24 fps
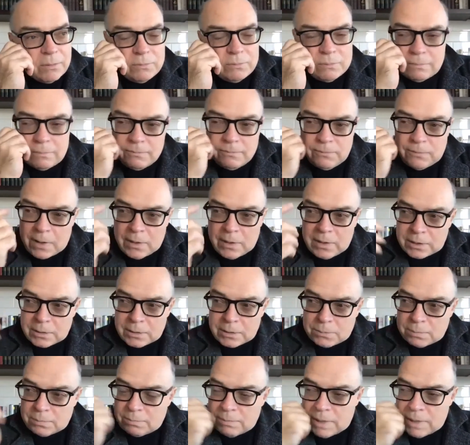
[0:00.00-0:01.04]

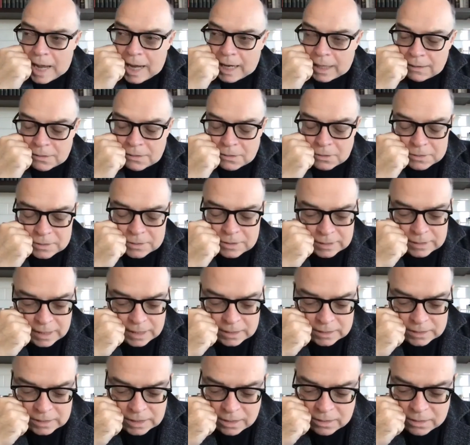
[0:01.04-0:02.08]
various actors, and
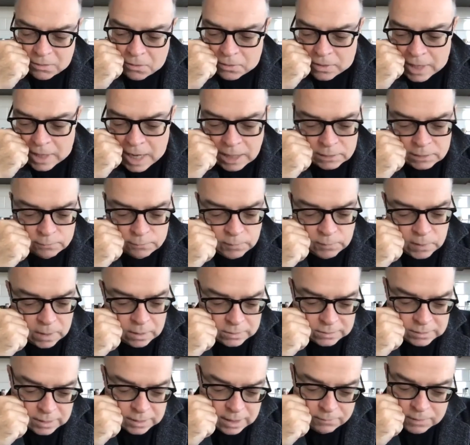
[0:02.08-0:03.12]
they'd say, oh, the
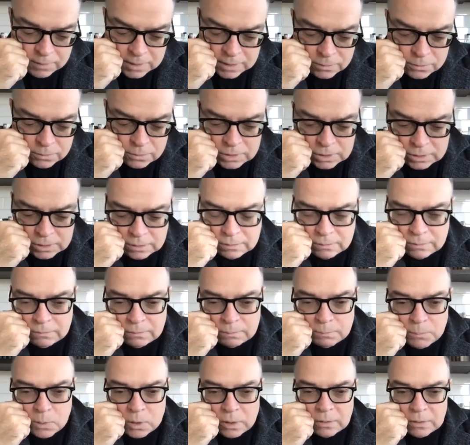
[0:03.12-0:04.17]
X-Files, they never use you
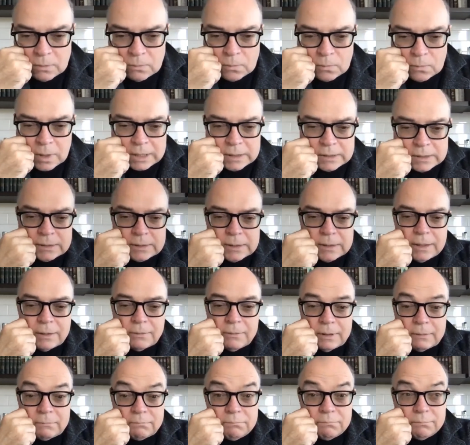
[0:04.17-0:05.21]
more than once. And I
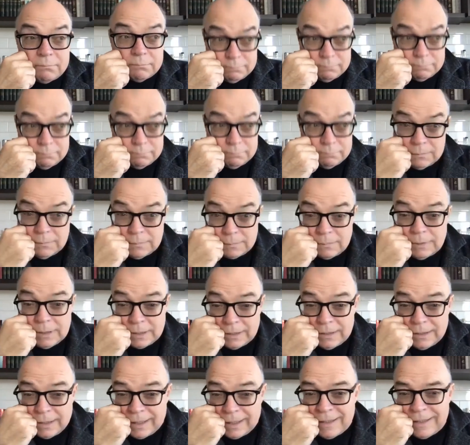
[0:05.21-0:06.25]
went,
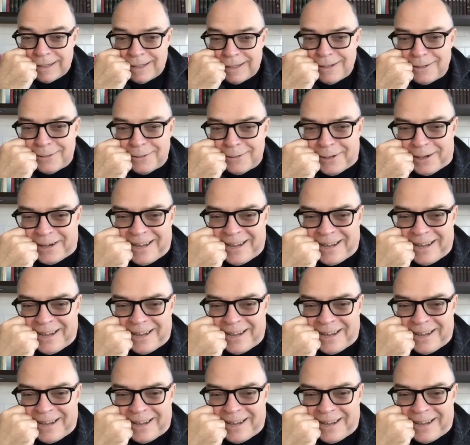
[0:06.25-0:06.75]
yeah, they do.